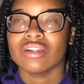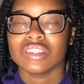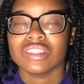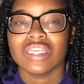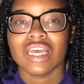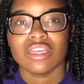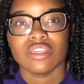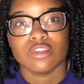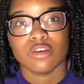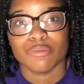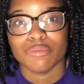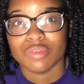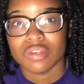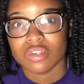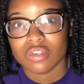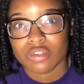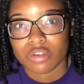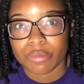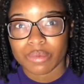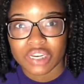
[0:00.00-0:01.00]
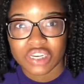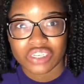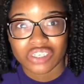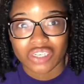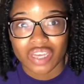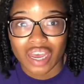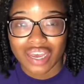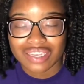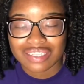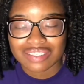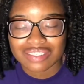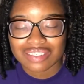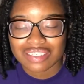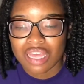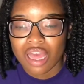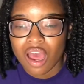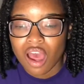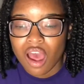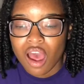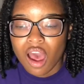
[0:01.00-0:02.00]
take so many shots.
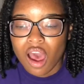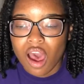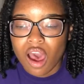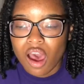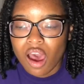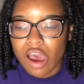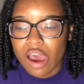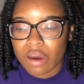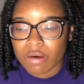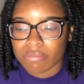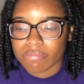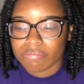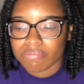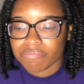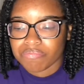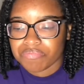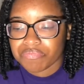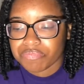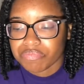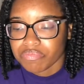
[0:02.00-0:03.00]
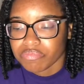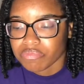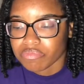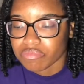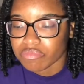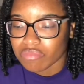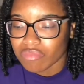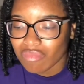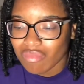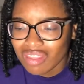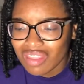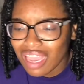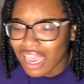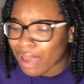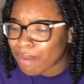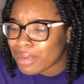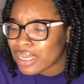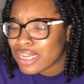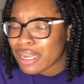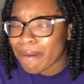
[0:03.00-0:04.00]
I
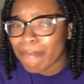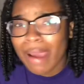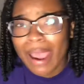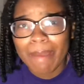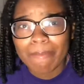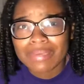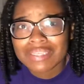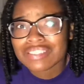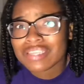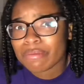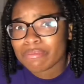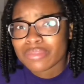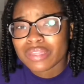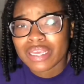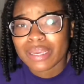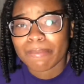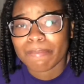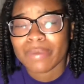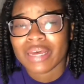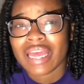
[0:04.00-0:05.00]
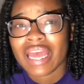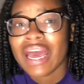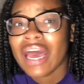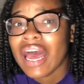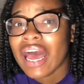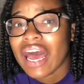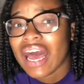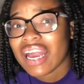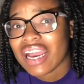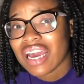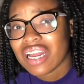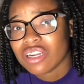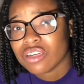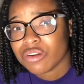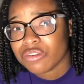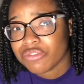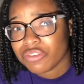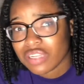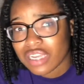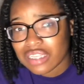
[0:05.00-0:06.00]
mean, there might be something, but I kind of
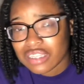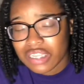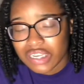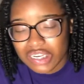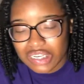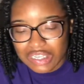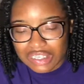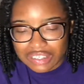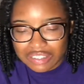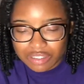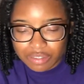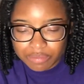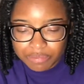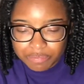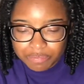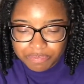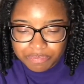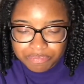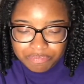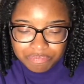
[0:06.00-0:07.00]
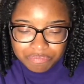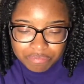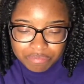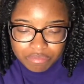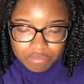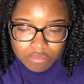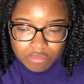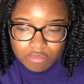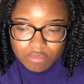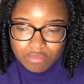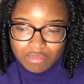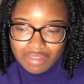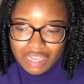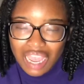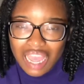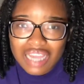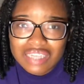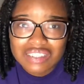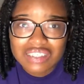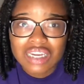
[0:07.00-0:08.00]
don't feel like there is.
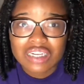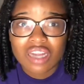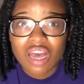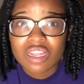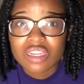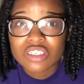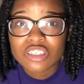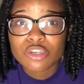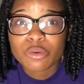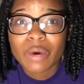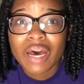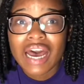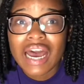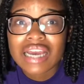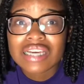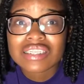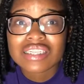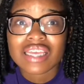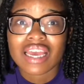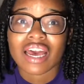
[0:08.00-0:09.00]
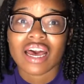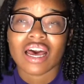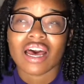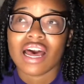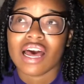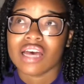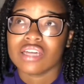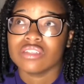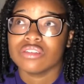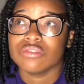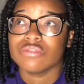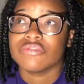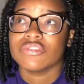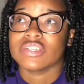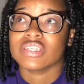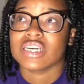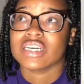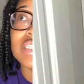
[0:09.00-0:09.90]
Technology wise, yeah, I feel